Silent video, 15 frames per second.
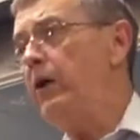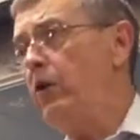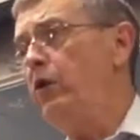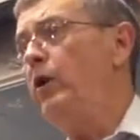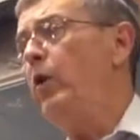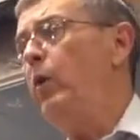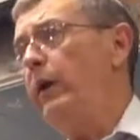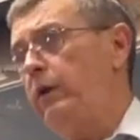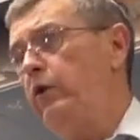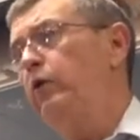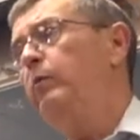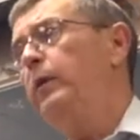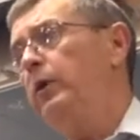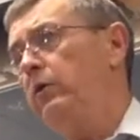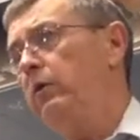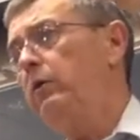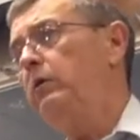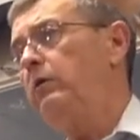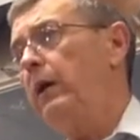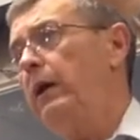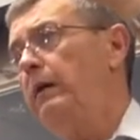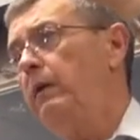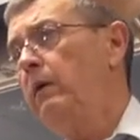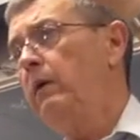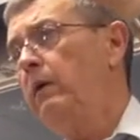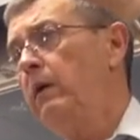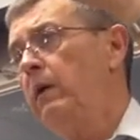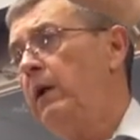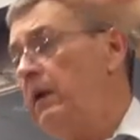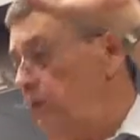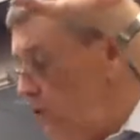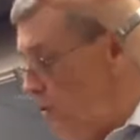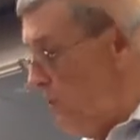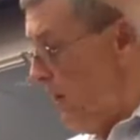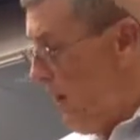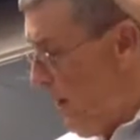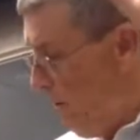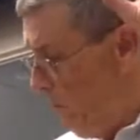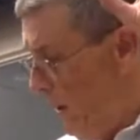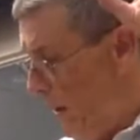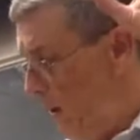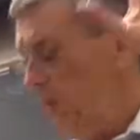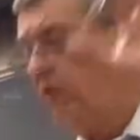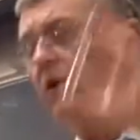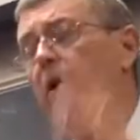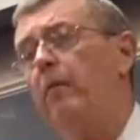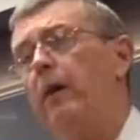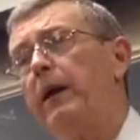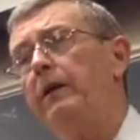you know what 2 mils looks like. So now I'm ready to start my